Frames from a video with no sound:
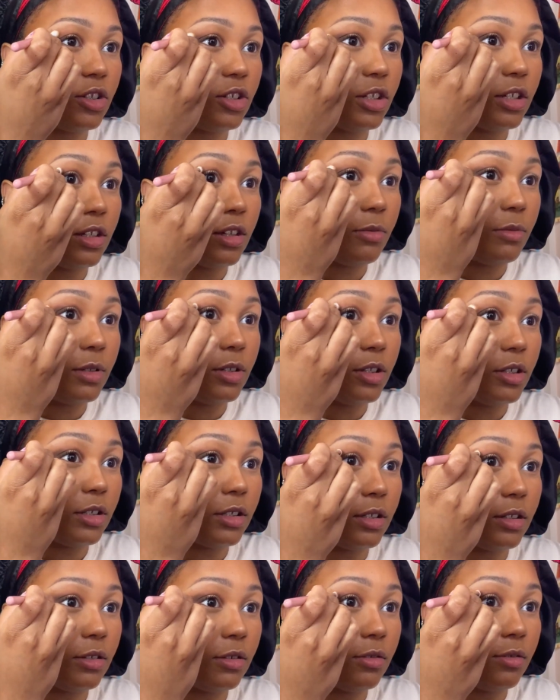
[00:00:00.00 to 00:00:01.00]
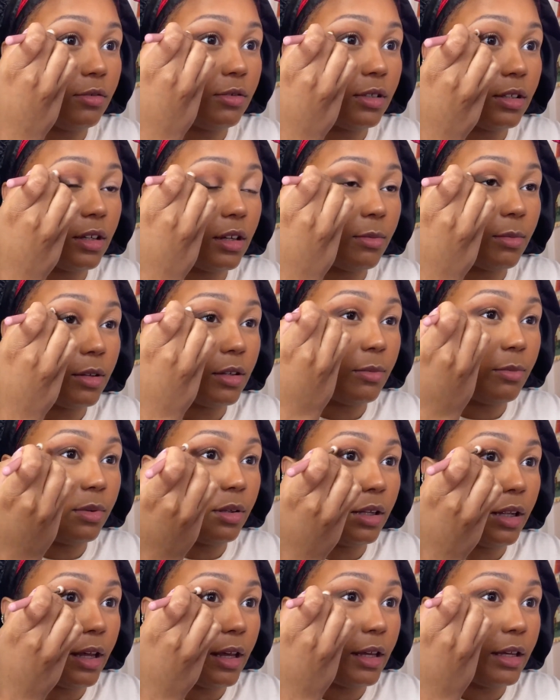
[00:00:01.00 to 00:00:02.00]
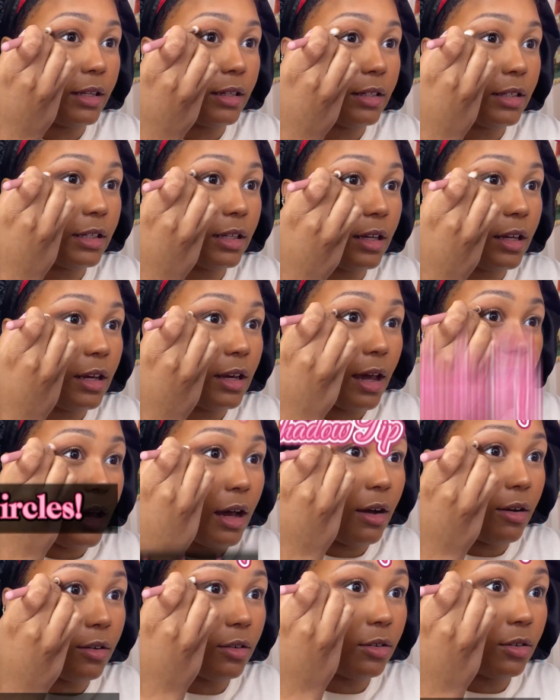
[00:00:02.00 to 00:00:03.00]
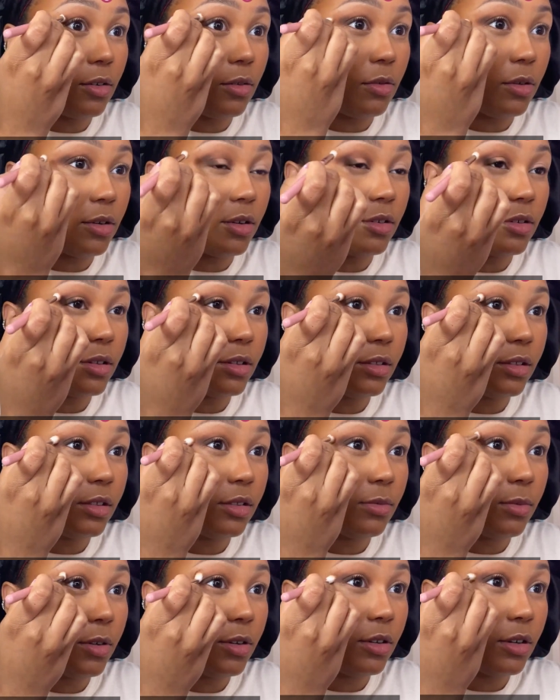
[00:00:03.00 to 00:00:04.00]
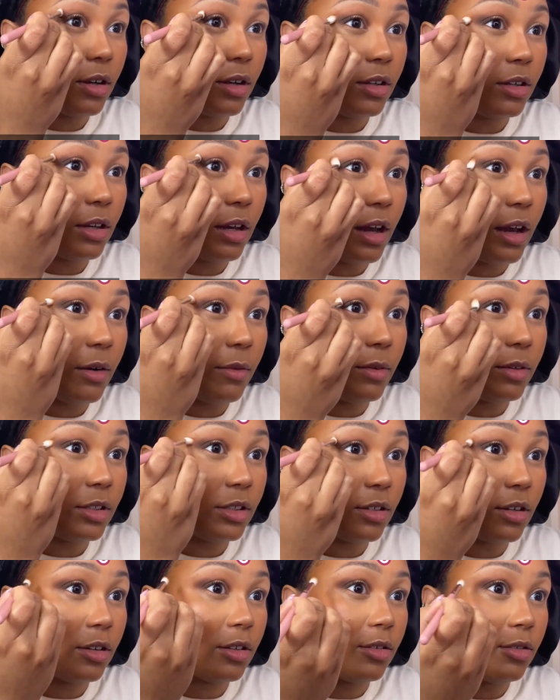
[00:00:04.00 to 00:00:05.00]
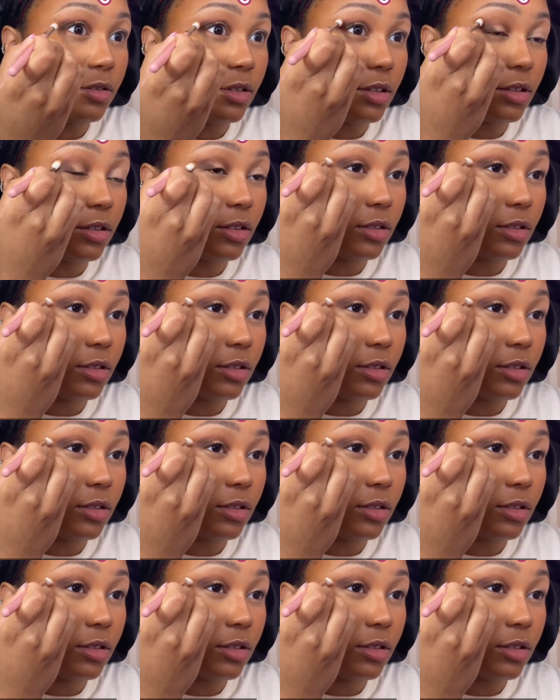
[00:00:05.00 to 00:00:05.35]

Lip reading: shade that we just used, and I'm gonna blend that outer corner. This is where I would start using the